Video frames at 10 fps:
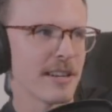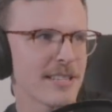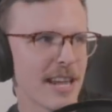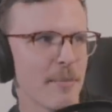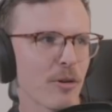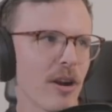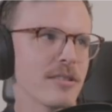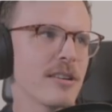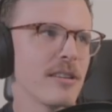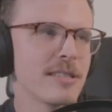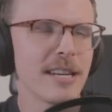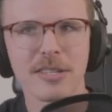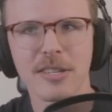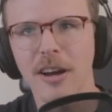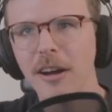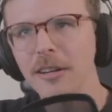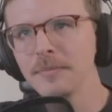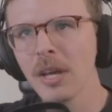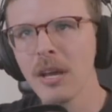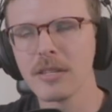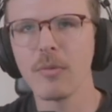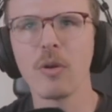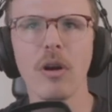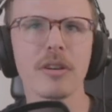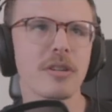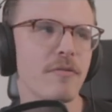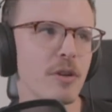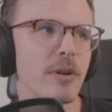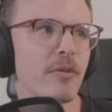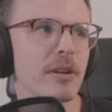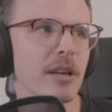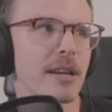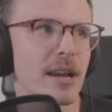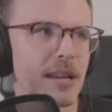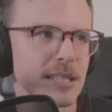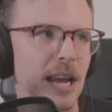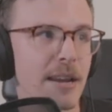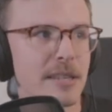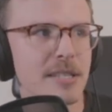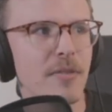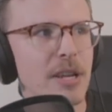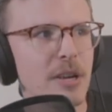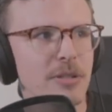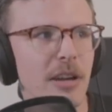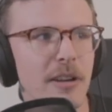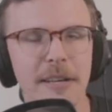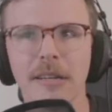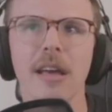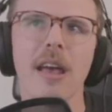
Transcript: came across it on TikTok. So we watched a few different like science videos on it,